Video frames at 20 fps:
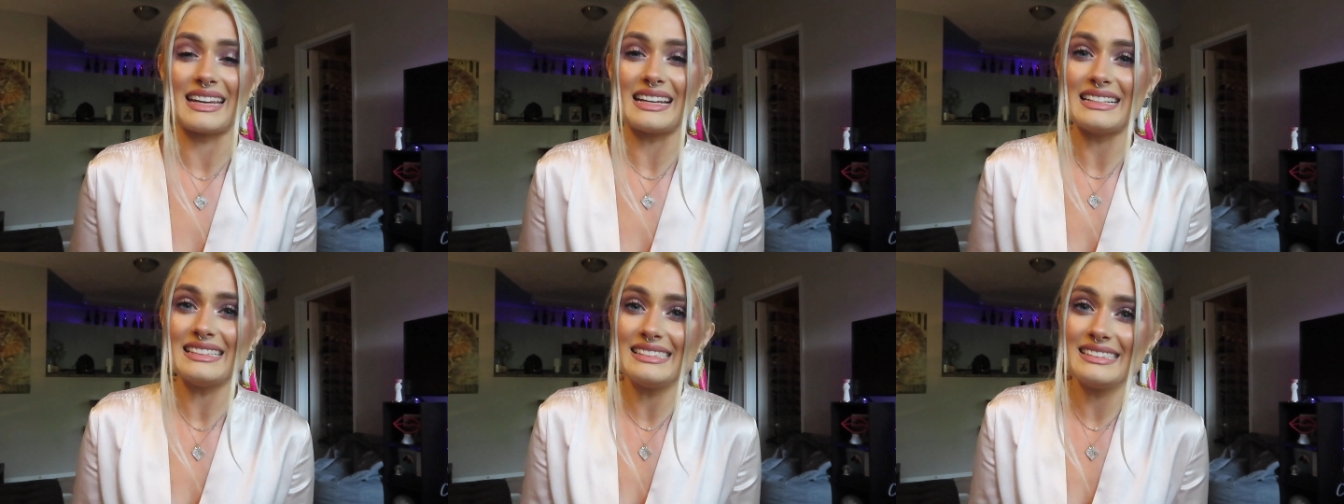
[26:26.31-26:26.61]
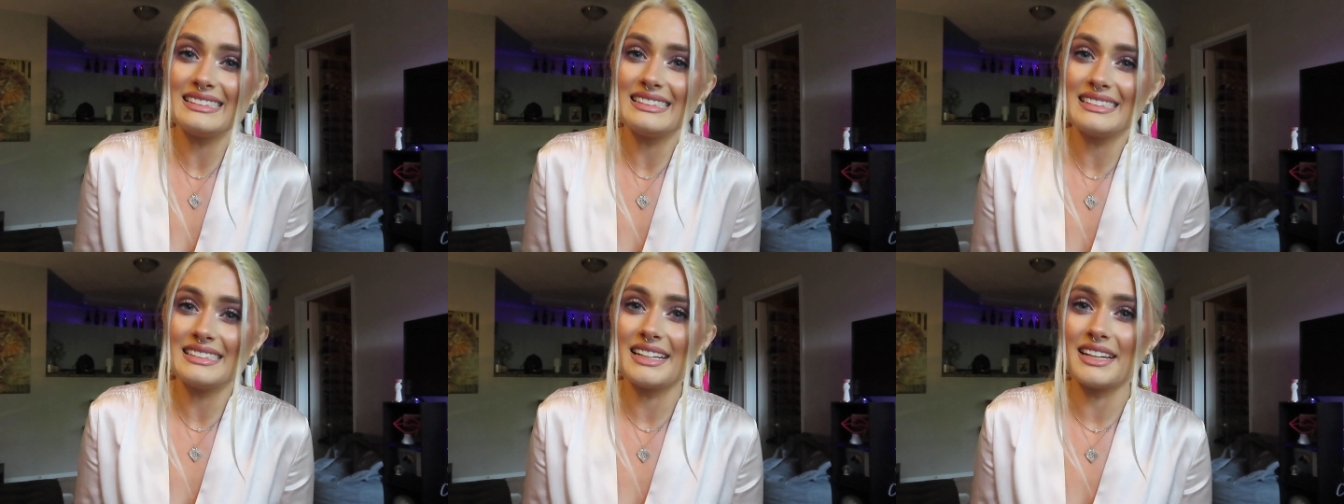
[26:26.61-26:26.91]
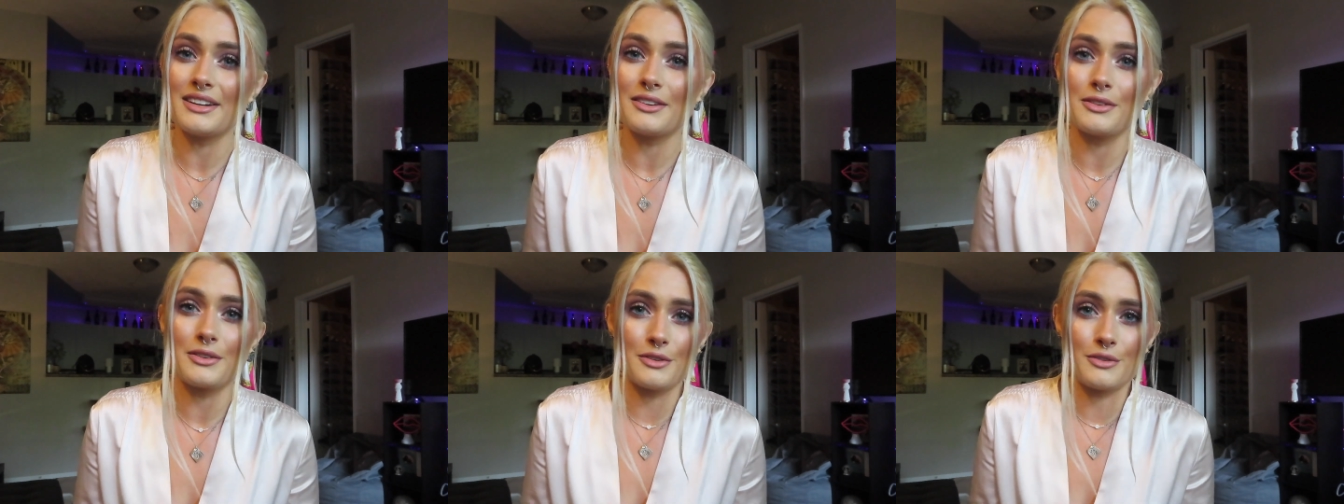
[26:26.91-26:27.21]
I
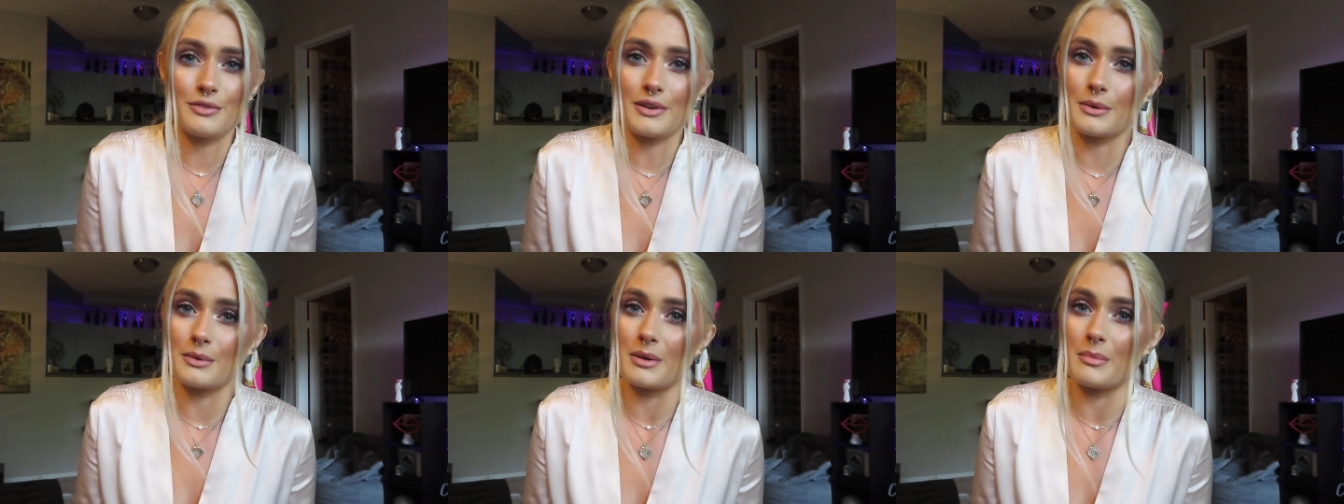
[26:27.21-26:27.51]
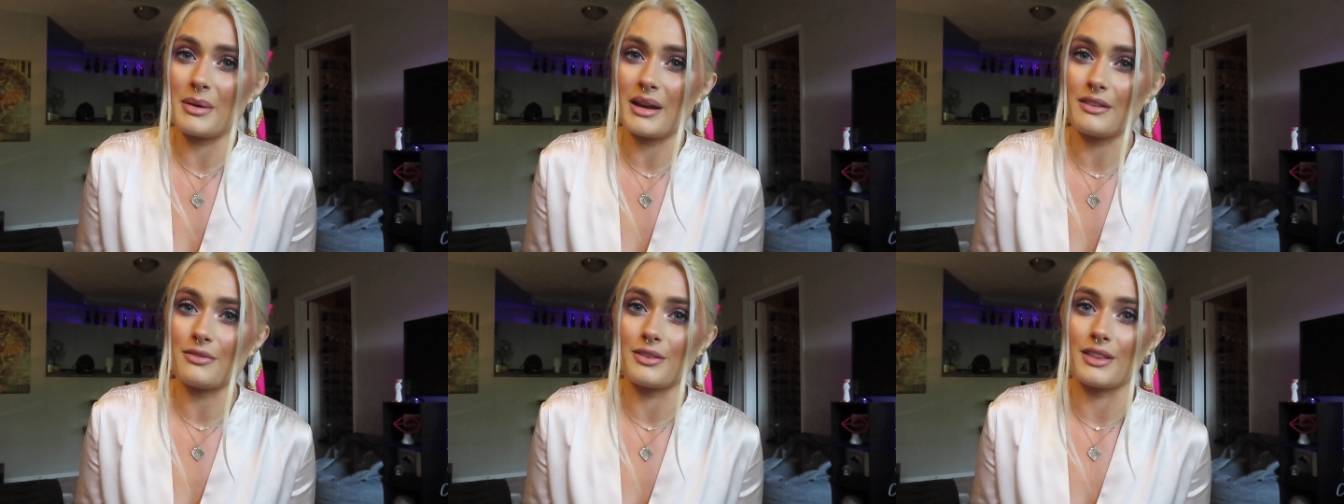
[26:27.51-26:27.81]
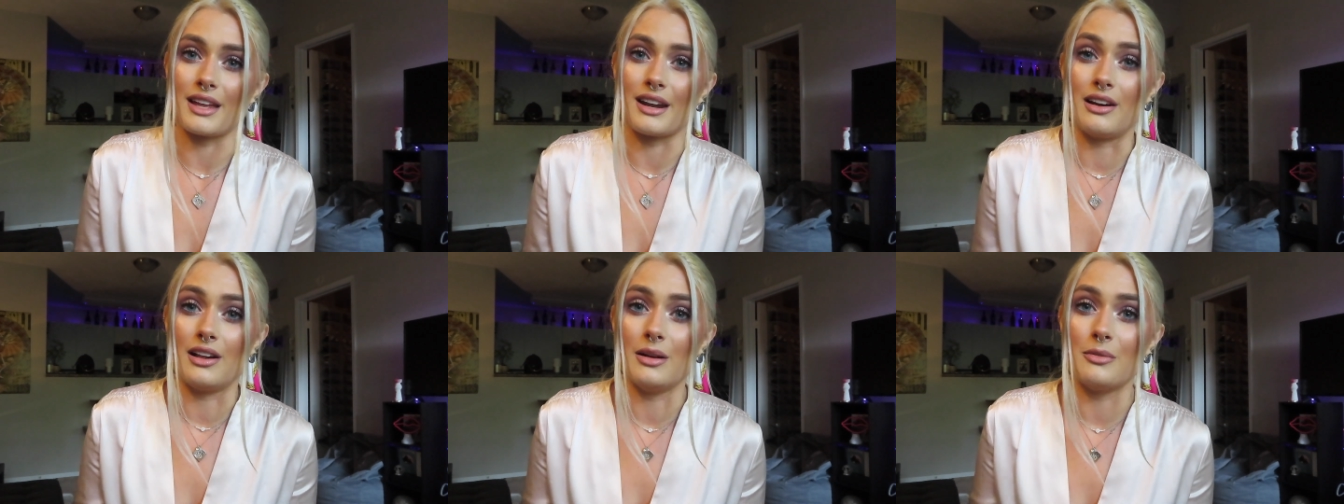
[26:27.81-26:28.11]
don't know if I want to pay for
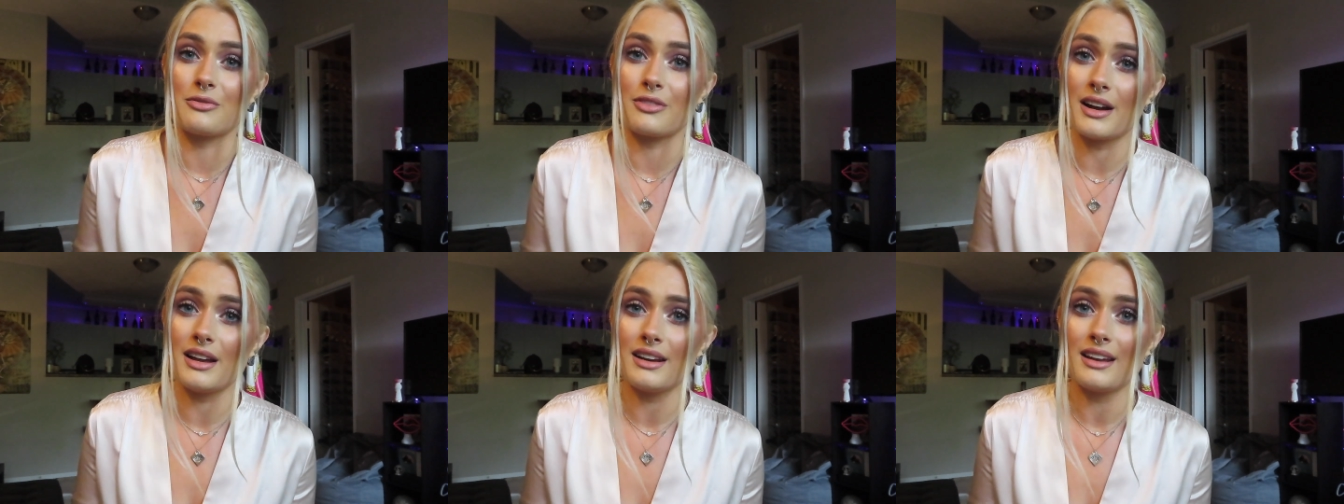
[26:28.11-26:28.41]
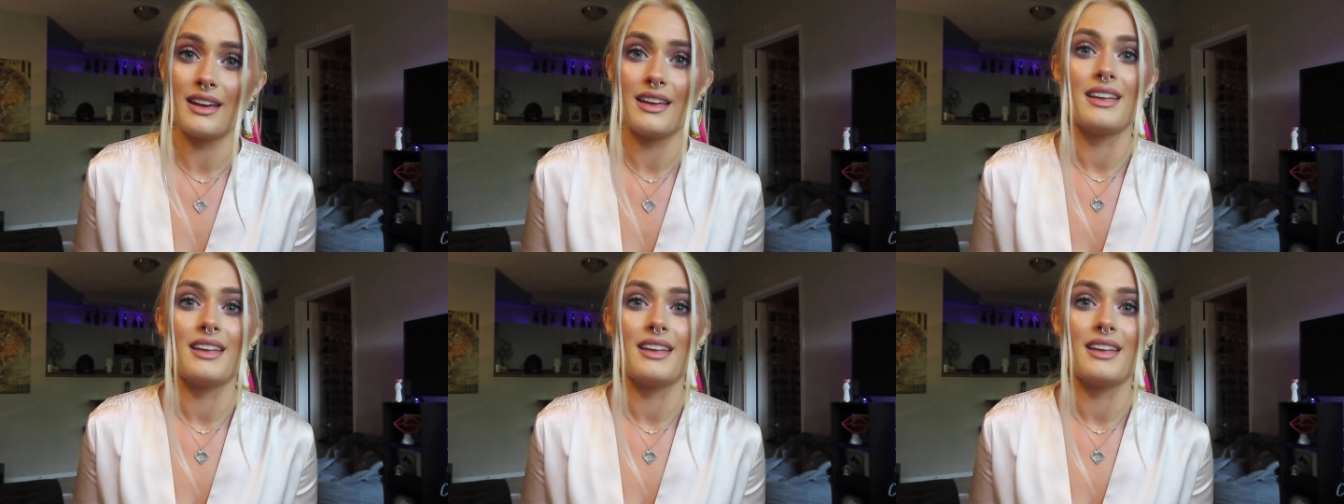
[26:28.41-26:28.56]
that all up front.